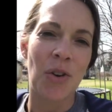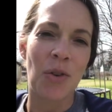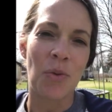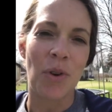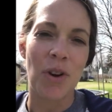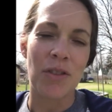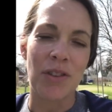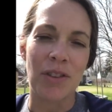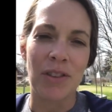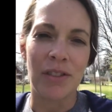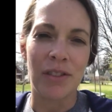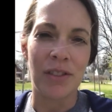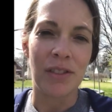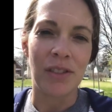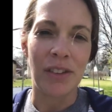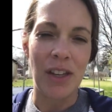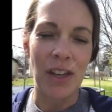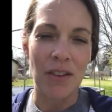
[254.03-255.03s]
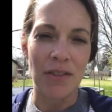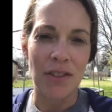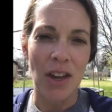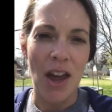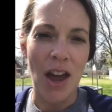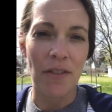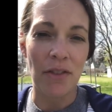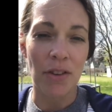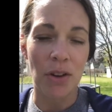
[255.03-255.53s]
where the leaves
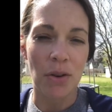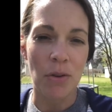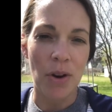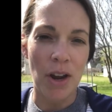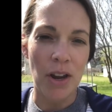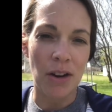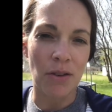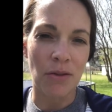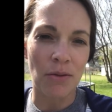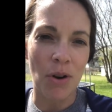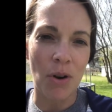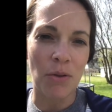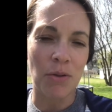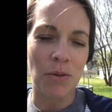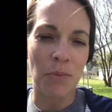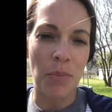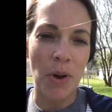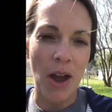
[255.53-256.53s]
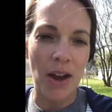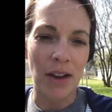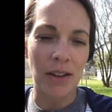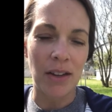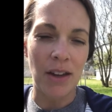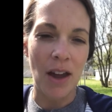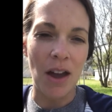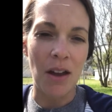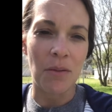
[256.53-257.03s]
haven't quite grown
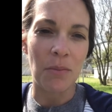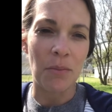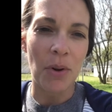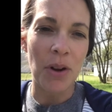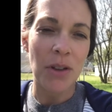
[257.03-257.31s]
back yet.